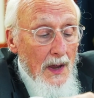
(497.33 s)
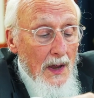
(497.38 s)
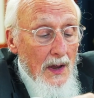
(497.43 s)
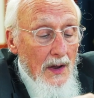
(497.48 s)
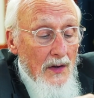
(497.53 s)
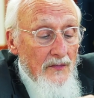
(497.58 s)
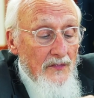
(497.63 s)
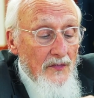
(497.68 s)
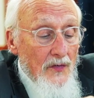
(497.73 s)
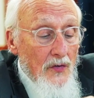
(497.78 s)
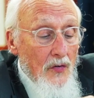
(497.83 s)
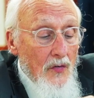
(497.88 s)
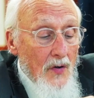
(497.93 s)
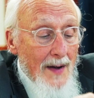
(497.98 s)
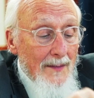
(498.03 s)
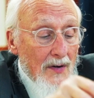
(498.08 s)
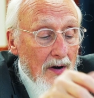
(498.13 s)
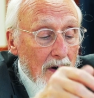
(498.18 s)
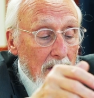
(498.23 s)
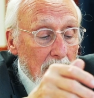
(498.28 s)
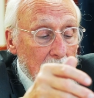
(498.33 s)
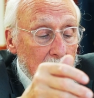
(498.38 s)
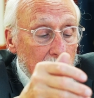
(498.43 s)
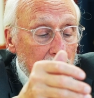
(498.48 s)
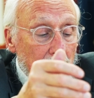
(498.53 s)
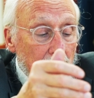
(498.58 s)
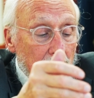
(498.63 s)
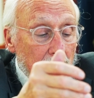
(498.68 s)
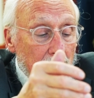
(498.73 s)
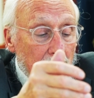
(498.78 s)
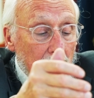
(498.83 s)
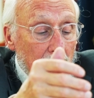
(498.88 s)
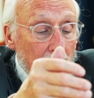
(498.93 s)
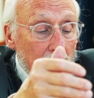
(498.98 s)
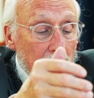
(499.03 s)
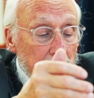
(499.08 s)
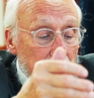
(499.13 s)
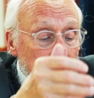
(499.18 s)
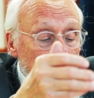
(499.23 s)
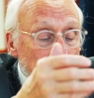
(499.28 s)
V'hu amar
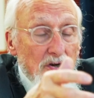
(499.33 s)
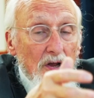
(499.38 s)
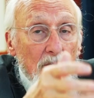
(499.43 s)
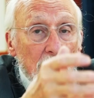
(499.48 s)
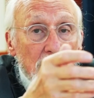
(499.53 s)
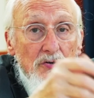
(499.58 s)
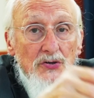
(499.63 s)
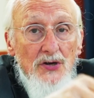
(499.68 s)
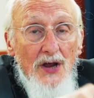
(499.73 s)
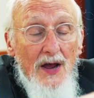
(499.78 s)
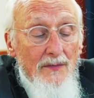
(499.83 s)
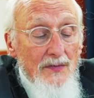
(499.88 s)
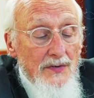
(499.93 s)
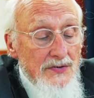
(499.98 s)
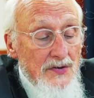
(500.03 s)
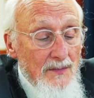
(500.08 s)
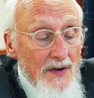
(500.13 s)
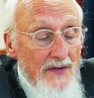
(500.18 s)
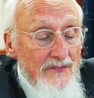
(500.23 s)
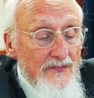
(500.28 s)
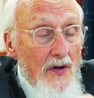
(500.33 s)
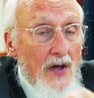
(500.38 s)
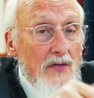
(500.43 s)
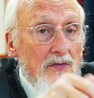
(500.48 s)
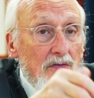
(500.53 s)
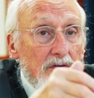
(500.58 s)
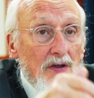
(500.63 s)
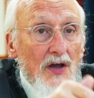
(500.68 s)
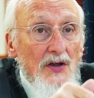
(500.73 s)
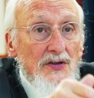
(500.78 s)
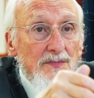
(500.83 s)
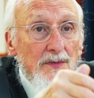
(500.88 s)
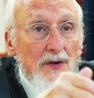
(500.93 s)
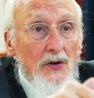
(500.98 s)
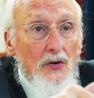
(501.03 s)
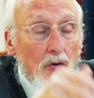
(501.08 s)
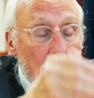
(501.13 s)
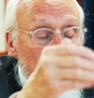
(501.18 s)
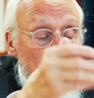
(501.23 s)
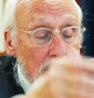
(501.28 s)
bisha b'Shabbos. So my father tells me to
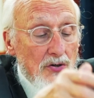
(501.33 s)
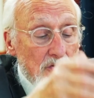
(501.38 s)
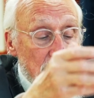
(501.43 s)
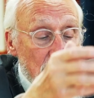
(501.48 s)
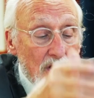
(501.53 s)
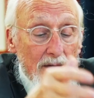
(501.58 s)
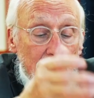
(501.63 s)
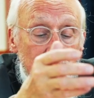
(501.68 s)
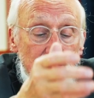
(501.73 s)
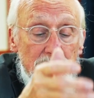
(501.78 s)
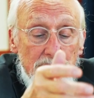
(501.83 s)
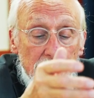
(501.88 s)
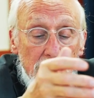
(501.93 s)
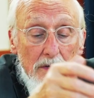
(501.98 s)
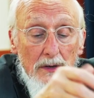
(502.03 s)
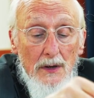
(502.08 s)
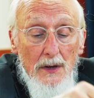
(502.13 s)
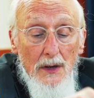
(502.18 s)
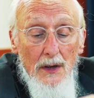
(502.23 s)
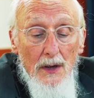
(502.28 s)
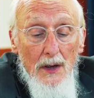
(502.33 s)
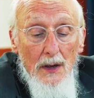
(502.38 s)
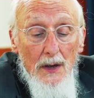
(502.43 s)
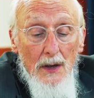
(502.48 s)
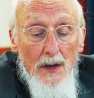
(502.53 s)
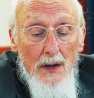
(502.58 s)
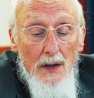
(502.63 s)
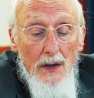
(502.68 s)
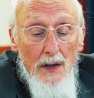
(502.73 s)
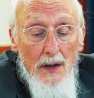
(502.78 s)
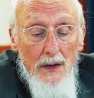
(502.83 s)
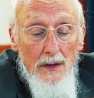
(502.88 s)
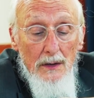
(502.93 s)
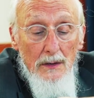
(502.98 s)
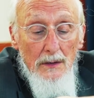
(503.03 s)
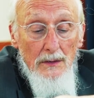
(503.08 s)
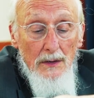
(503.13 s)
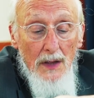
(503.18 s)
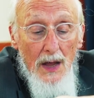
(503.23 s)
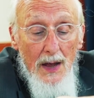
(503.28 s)
cook on Shabbos.
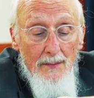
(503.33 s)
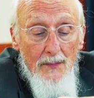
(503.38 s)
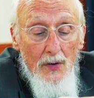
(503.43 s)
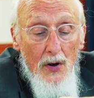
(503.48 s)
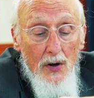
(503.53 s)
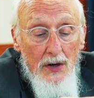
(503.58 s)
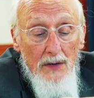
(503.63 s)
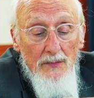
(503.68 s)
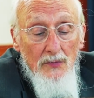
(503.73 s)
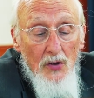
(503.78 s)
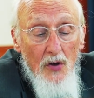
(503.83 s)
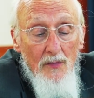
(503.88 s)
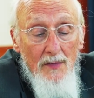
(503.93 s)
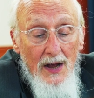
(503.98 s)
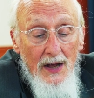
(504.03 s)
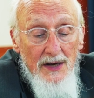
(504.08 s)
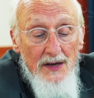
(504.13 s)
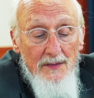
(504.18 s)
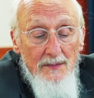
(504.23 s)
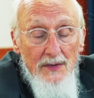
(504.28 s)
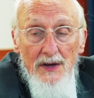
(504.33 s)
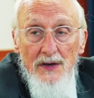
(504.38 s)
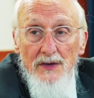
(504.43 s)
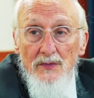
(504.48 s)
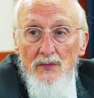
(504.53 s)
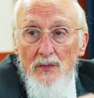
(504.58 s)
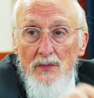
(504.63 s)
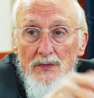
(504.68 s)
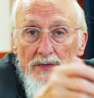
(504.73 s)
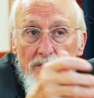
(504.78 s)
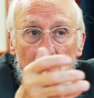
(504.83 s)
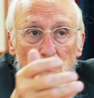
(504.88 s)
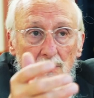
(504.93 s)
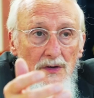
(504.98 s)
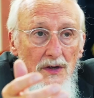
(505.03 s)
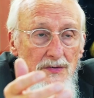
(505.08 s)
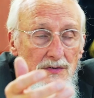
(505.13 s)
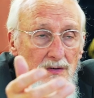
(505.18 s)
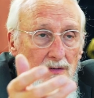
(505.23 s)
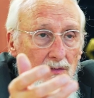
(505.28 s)
La'makam lo mahani midi. It
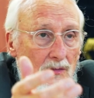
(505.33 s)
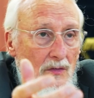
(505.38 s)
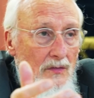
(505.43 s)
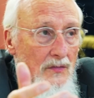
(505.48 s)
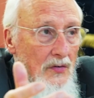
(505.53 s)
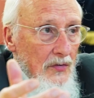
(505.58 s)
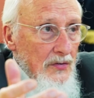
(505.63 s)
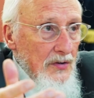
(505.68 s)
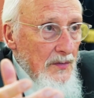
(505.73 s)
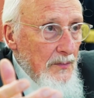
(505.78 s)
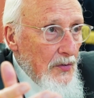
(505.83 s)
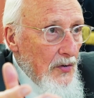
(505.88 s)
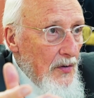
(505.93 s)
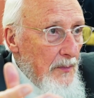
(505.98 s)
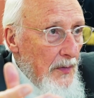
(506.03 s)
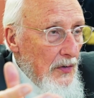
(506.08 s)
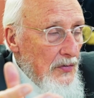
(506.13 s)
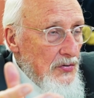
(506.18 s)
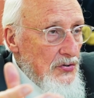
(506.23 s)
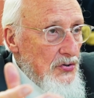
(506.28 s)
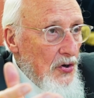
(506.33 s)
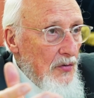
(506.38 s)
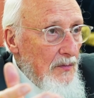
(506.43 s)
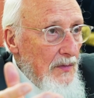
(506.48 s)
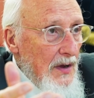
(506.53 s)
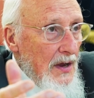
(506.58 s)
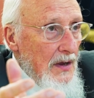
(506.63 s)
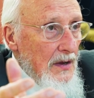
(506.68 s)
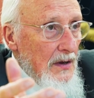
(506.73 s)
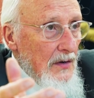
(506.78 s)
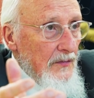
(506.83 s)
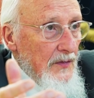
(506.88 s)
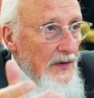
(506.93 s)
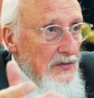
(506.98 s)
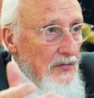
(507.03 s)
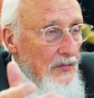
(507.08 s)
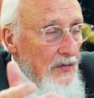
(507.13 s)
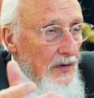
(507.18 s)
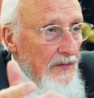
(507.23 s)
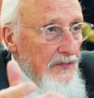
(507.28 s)
doesn't hurt the Rabbanu Shalom if I
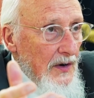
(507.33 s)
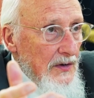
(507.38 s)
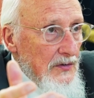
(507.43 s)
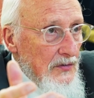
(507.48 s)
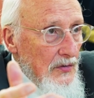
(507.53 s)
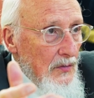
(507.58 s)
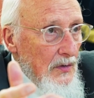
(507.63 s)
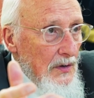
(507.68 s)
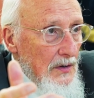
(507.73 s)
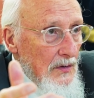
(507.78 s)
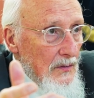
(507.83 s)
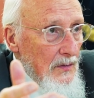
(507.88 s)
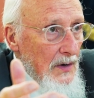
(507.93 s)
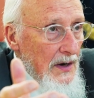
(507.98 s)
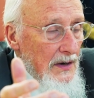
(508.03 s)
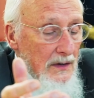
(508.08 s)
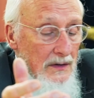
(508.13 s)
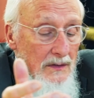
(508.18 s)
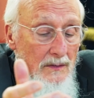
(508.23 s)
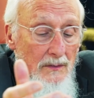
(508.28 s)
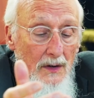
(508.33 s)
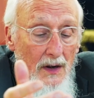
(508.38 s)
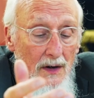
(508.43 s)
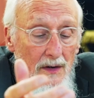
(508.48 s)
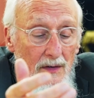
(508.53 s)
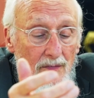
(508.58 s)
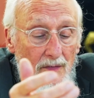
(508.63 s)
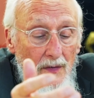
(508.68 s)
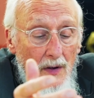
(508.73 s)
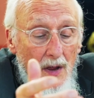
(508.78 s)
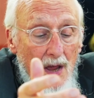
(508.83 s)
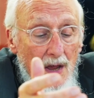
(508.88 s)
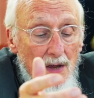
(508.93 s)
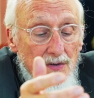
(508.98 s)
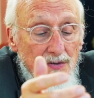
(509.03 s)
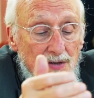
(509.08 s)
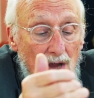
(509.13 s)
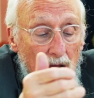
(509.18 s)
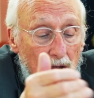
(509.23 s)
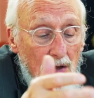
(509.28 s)
do it, right? Not if
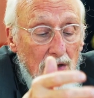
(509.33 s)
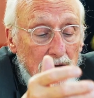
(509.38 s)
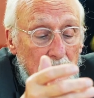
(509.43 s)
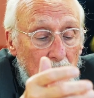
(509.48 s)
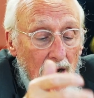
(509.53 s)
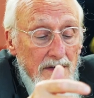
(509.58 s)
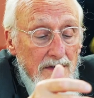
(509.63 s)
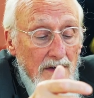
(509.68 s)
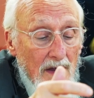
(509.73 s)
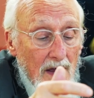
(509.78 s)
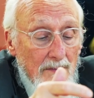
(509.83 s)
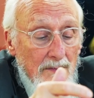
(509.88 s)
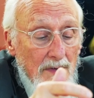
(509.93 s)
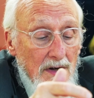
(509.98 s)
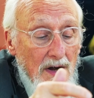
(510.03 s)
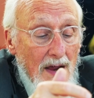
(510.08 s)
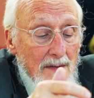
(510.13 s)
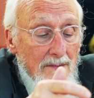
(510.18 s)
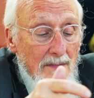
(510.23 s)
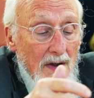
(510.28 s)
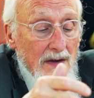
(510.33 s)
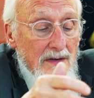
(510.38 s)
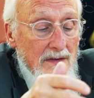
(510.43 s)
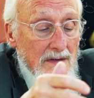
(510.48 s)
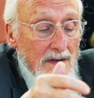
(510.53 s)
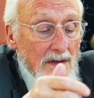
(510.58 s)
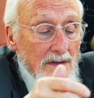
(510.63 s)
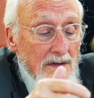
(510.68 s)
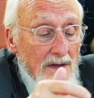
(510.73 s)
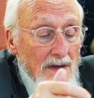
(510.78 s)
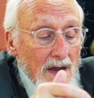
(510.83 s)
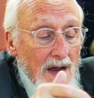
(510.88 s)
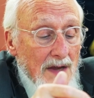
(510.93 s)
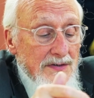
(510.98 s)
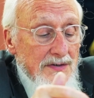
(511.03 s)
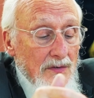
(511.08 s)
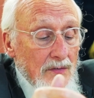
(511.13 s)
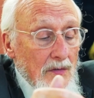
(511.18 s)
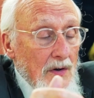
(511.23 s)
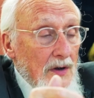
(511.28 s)
salka daitach. I might think the
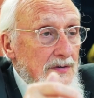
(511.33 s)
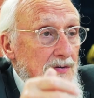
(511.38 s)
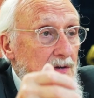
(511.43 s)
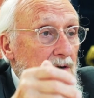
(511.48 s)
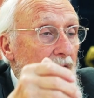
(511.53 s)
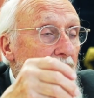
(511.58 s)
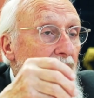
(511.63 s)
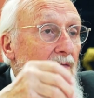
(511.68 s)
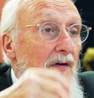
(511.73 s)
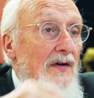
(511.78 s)
yaseh ratzon aviv.